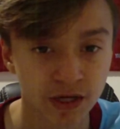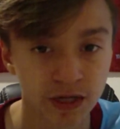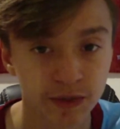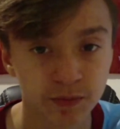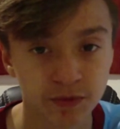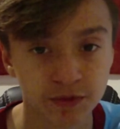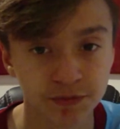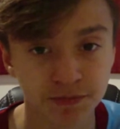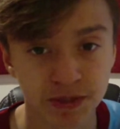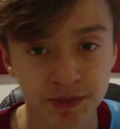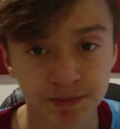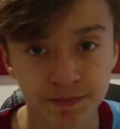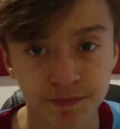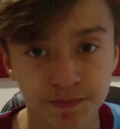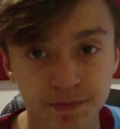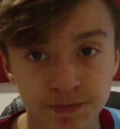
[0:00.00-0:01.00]
at
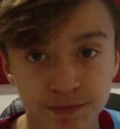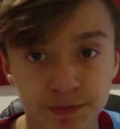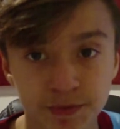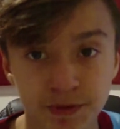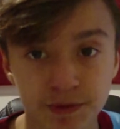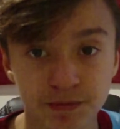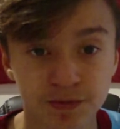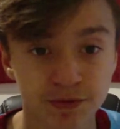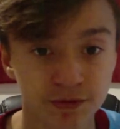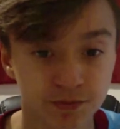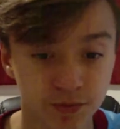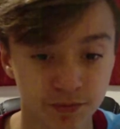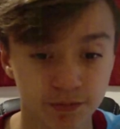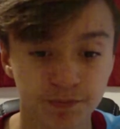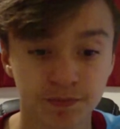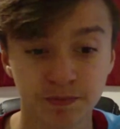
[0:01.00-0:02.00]

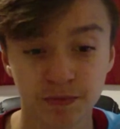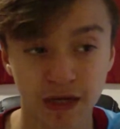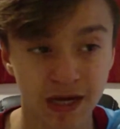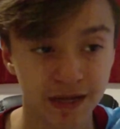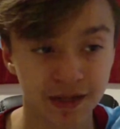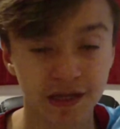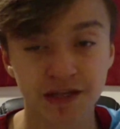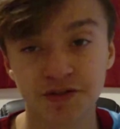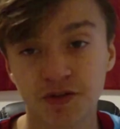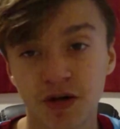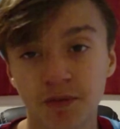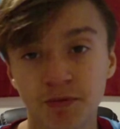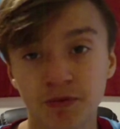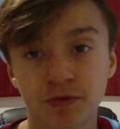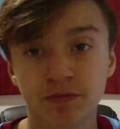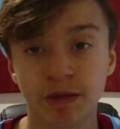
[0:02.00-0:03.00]
that
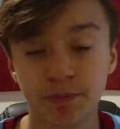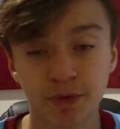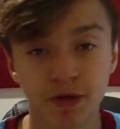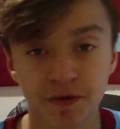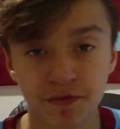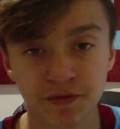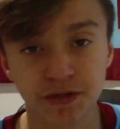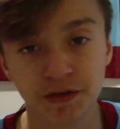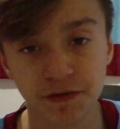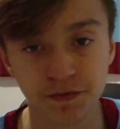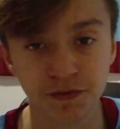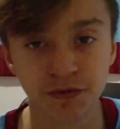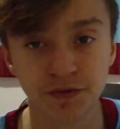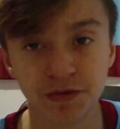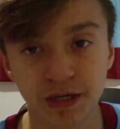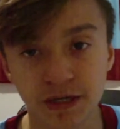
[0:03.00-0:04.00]
time it was my birthday in a
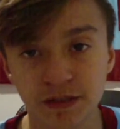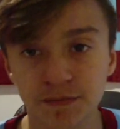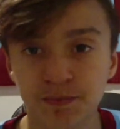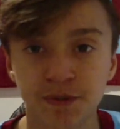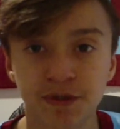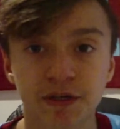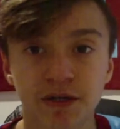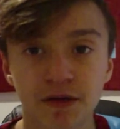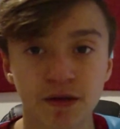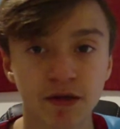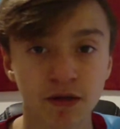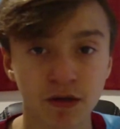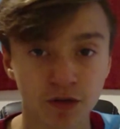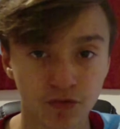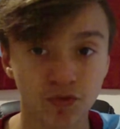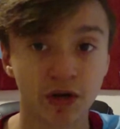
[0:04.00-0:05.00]
few days, but
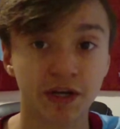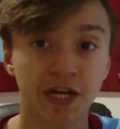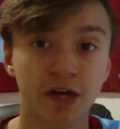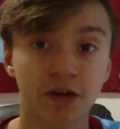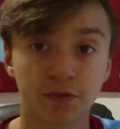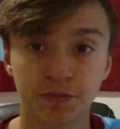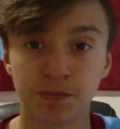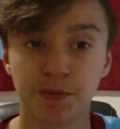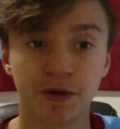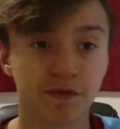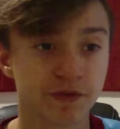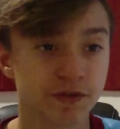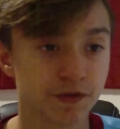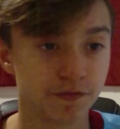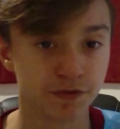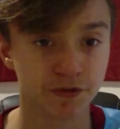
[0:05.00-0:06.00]
right now it's my
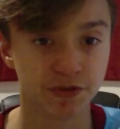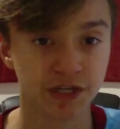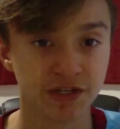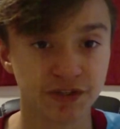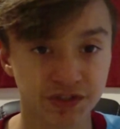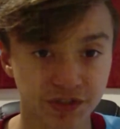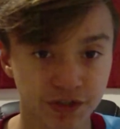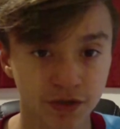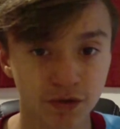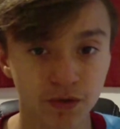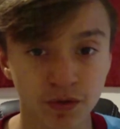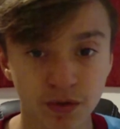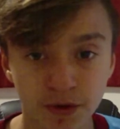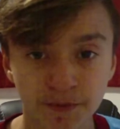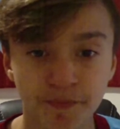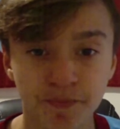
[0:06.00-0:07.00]
birthday a few days
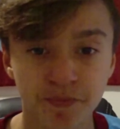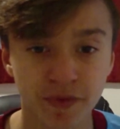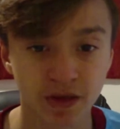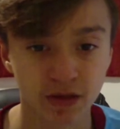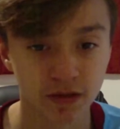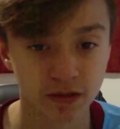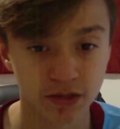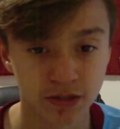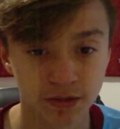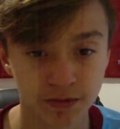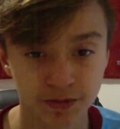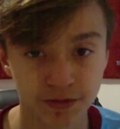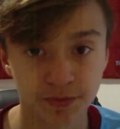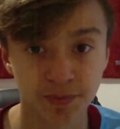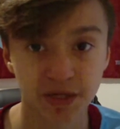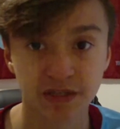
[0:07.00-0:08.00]
ago.
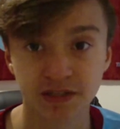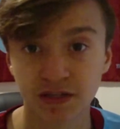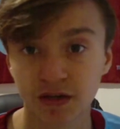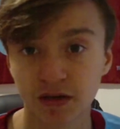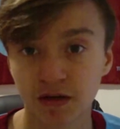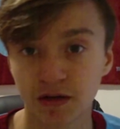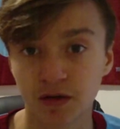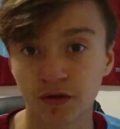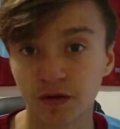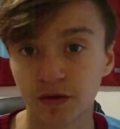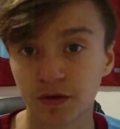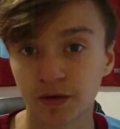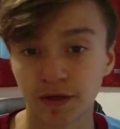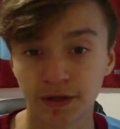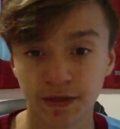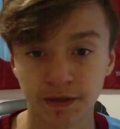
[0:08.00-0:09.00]
So basically I
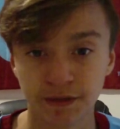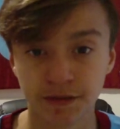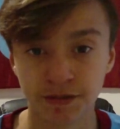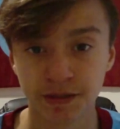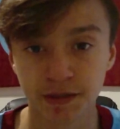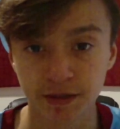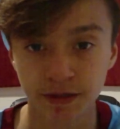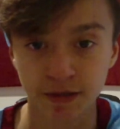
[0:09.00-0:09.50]
got a